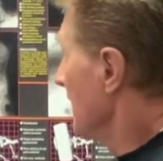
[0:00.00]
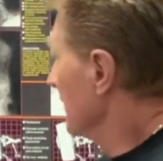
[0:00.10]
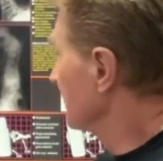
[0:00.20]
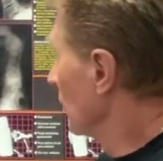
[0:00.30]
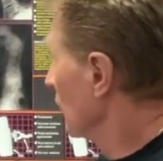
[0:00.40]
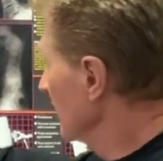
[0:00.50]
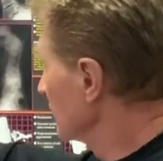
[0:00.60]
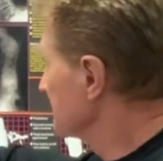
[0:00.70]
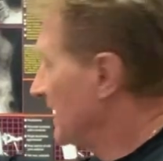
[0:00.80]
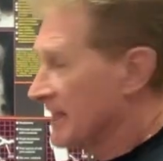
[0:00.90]
If the
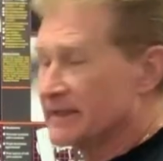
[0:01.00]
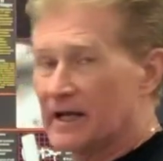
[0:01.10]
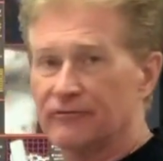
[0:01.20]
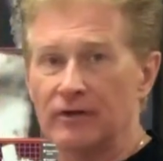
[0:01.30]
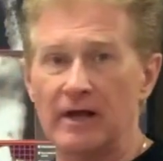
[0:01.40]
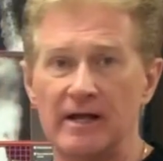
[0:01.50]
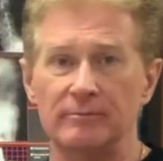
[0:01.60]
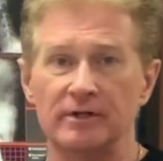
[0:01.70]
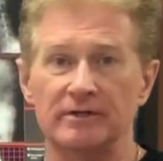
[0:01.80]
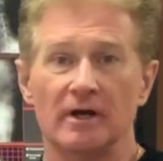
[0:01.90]
wheel's knocked out of
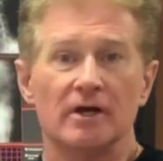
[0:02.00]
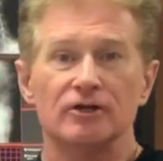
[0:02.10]
alignment,